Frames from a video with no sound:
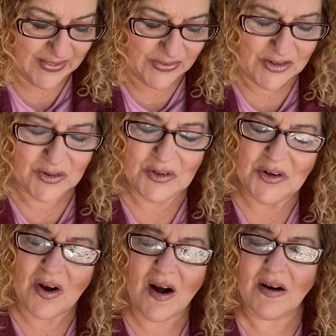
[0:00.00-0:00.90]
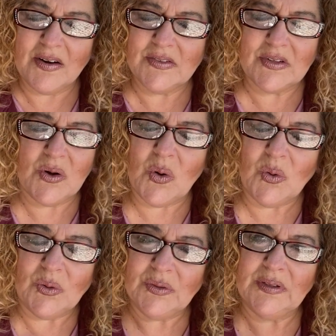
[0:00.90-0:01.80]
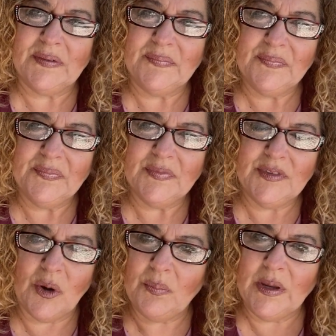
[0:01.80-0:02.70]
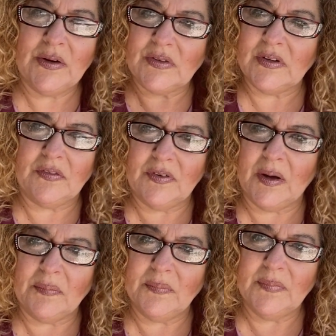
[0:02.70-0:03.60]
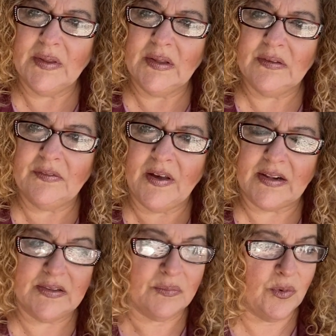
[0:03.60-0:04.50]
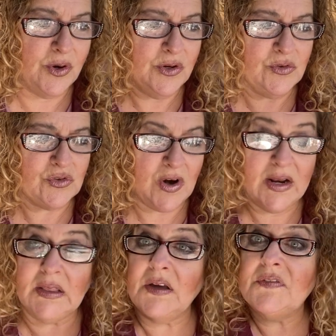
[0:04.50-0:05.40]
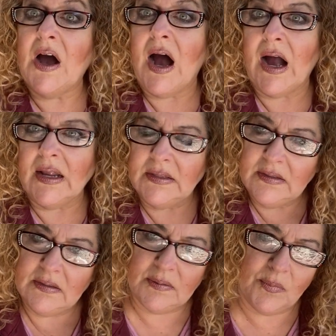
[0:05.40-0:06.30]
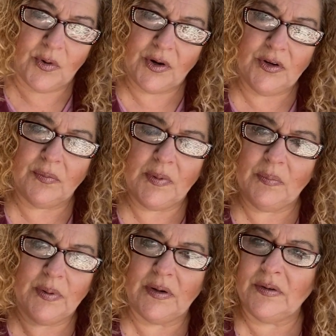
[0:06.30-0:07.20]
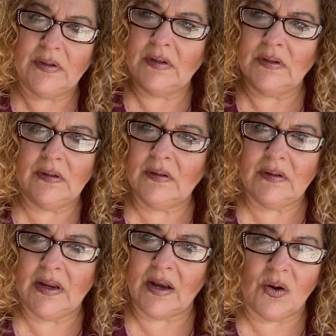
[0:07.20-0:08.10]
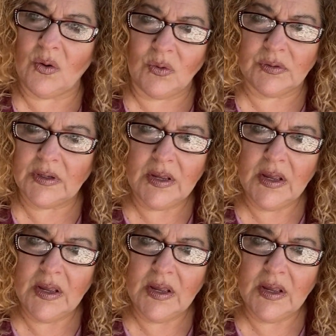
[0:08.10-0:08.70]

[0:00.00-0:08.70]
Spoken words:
You know, your heart is cold. Don't beat yourself up. In fact, the more you try to love God, the more you'll be bitter and get cold.